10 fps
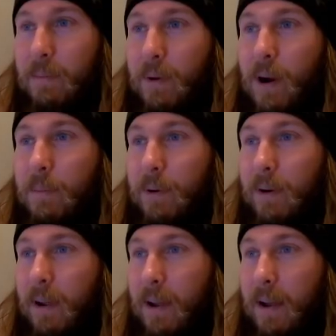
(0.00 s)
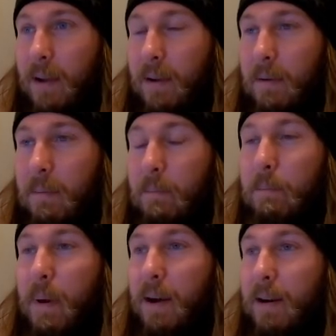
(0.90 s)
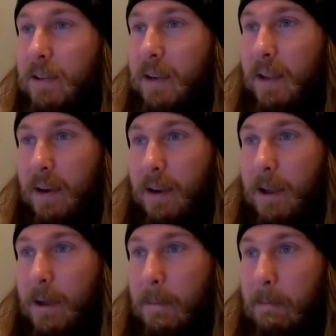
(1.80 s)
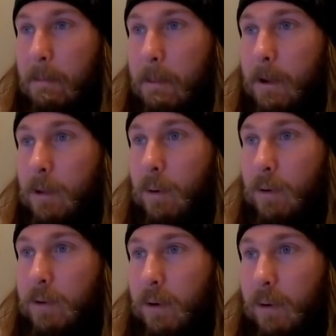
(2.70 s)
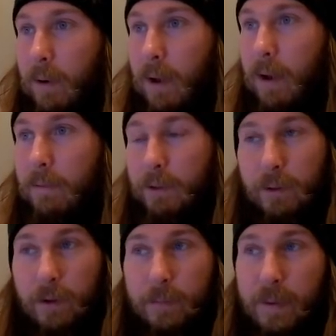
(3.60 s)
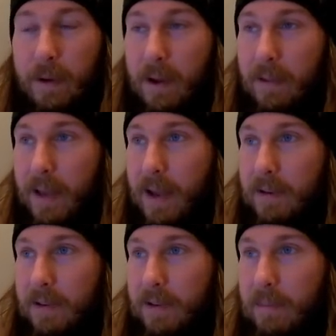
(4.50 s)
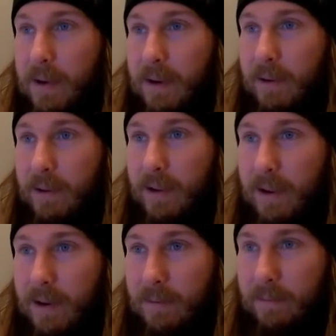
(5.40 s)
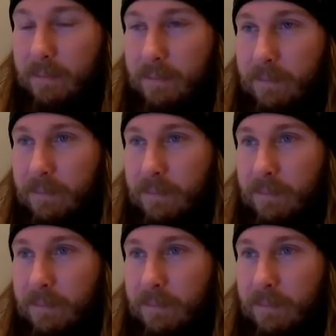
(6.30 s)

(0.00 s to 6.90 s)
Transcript: the proper bear skin cloak. So I'll for sure speak about that in just a minute. Hold on. I